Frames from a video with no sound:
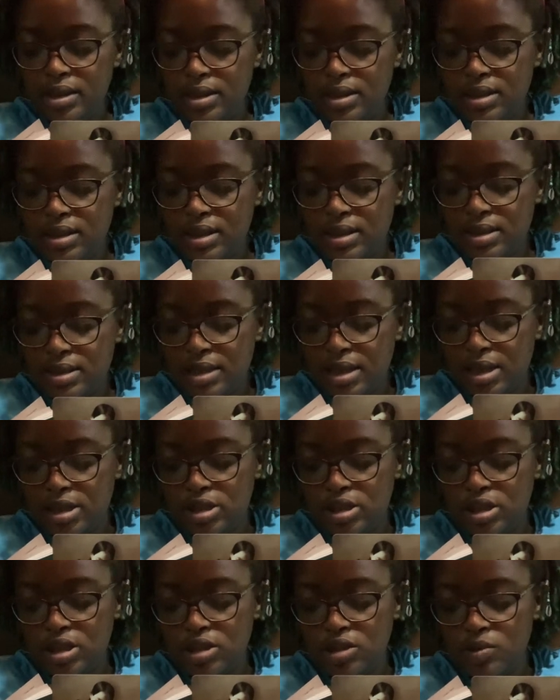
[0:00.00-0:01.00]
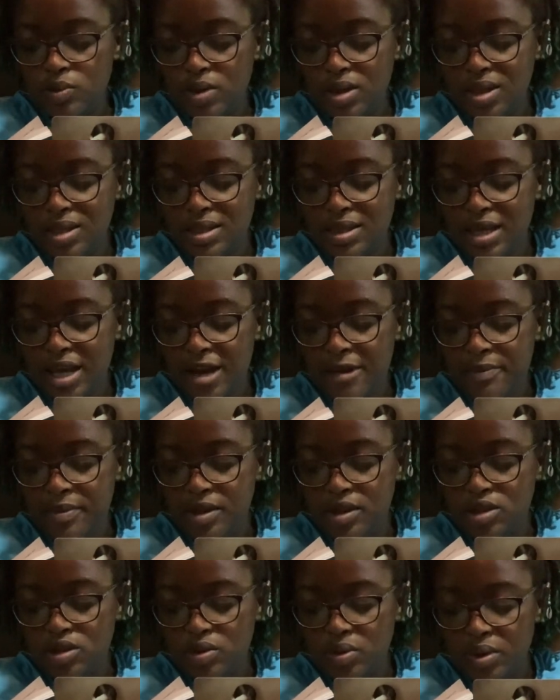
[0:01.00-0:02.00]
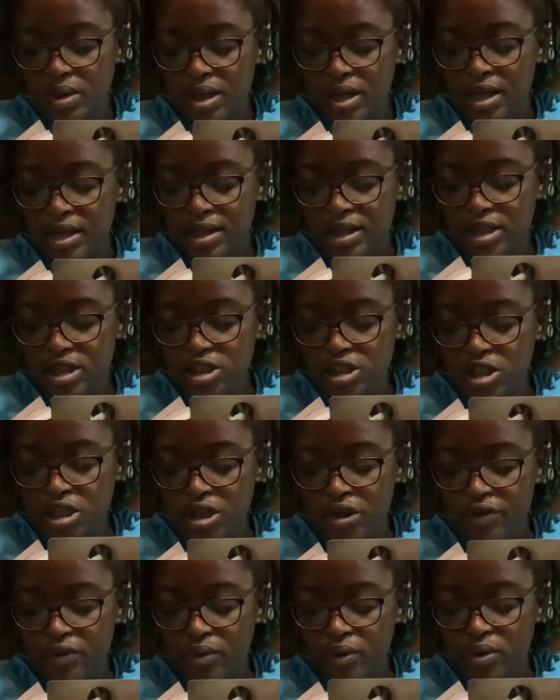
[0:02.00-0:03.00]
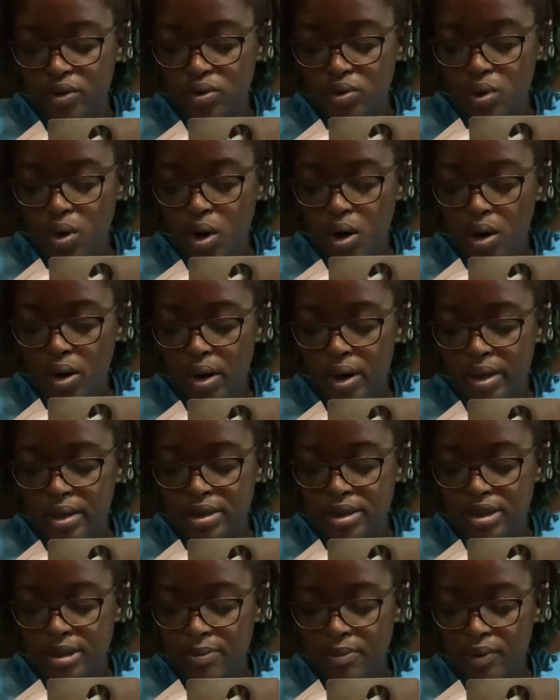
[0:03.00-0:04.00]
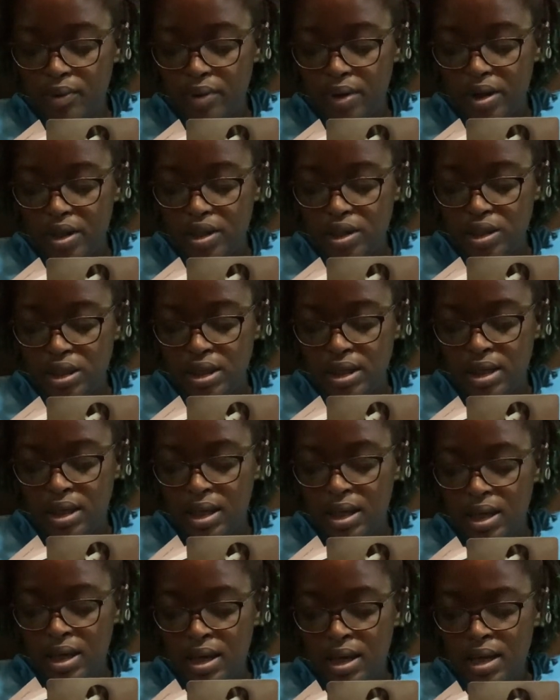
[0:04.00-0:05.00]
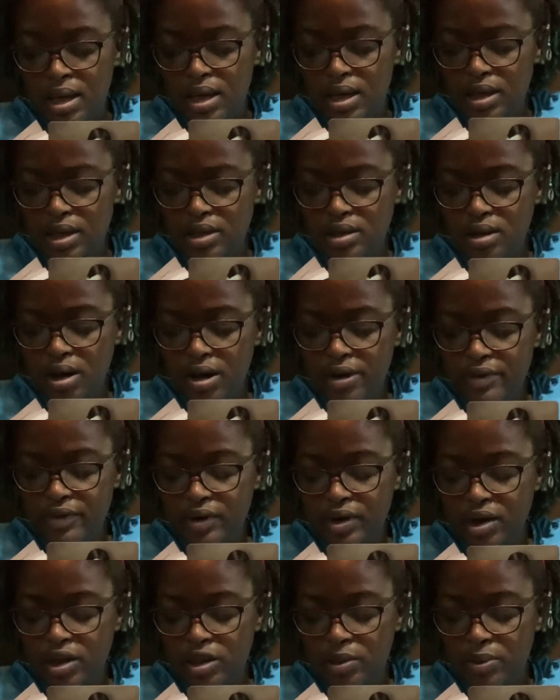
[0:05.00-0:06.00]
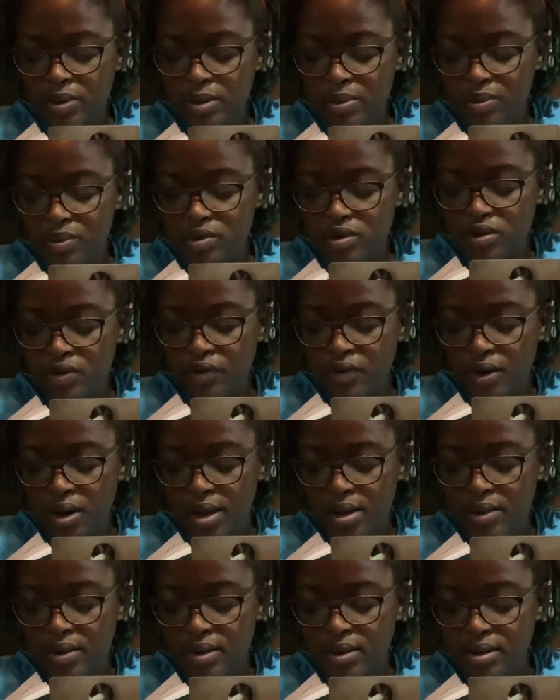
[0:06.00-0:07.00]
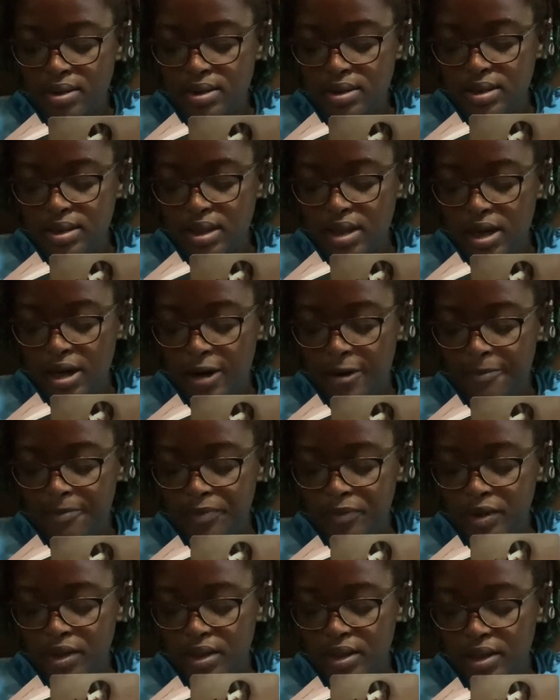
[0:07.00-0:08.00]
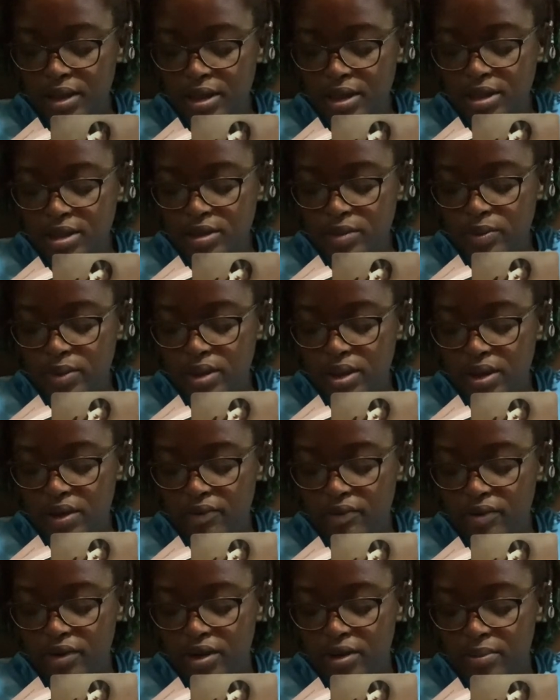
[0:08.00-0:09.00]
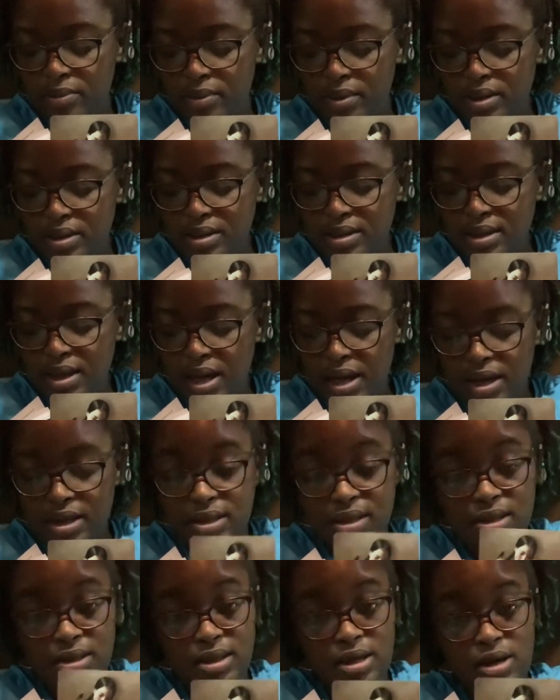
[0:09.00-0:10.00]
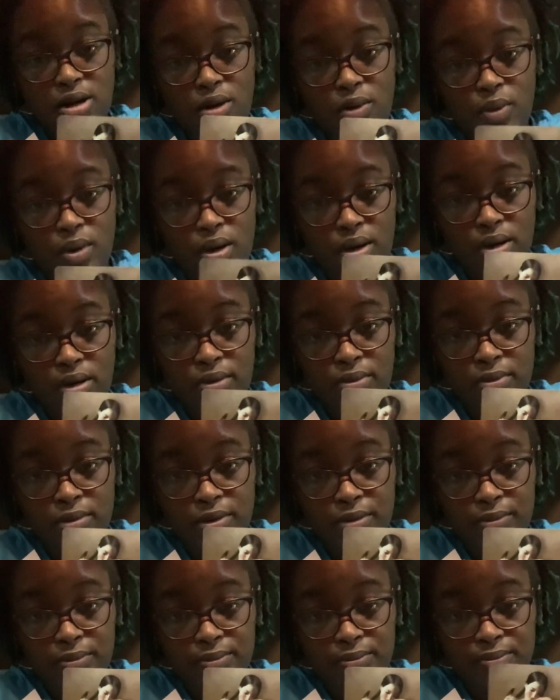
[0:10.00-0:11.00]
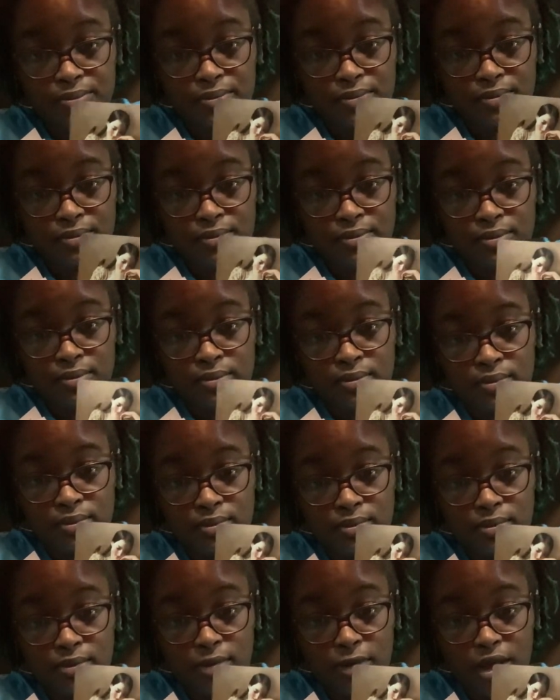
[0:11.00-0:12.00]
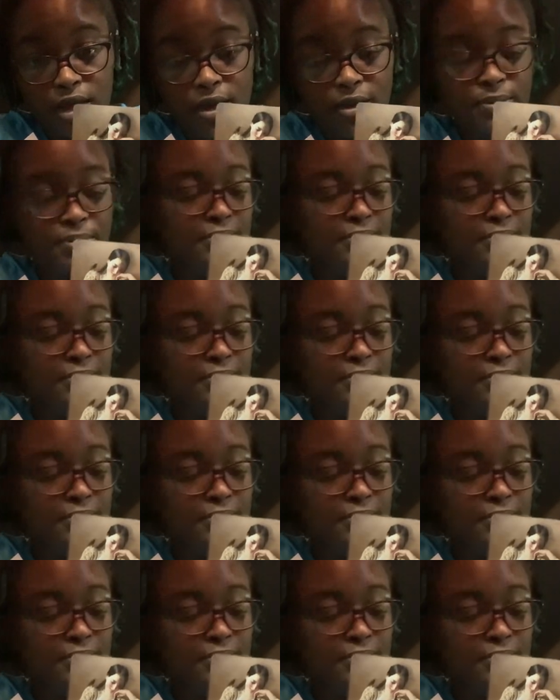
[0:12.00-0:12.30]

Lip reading: and sensations, we escape into a condition of withdrawal and separation. It is hard for other people to follow us there unless we give them a sign that they are welcomed. Okay?